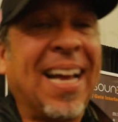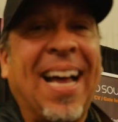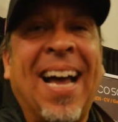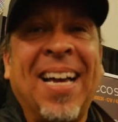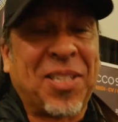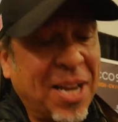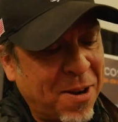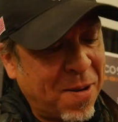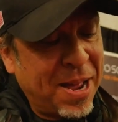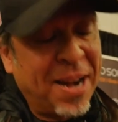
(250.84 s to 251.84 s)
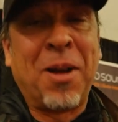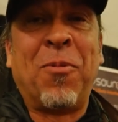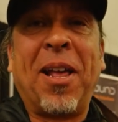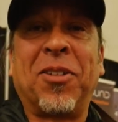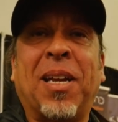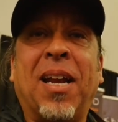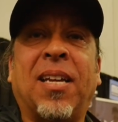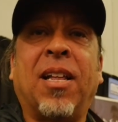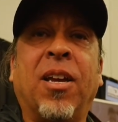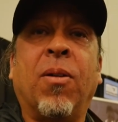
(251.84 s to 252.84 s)
uh, so uh, I don't know. What else can I
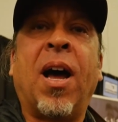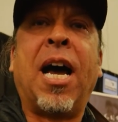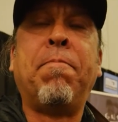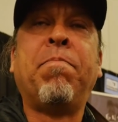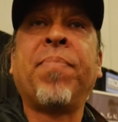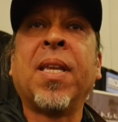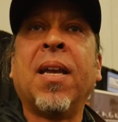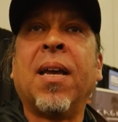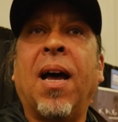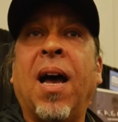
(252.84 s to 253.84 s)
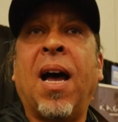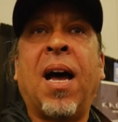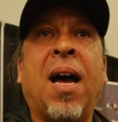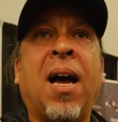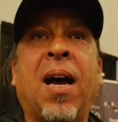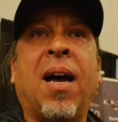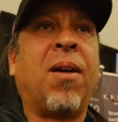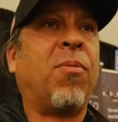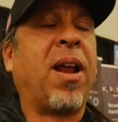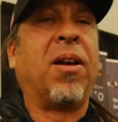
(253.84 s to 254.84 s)
tell you? Um,
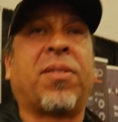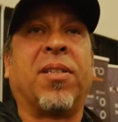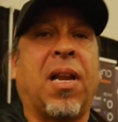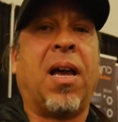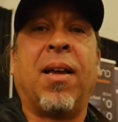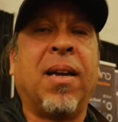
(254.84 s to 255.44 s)
uh, what else? There's Tell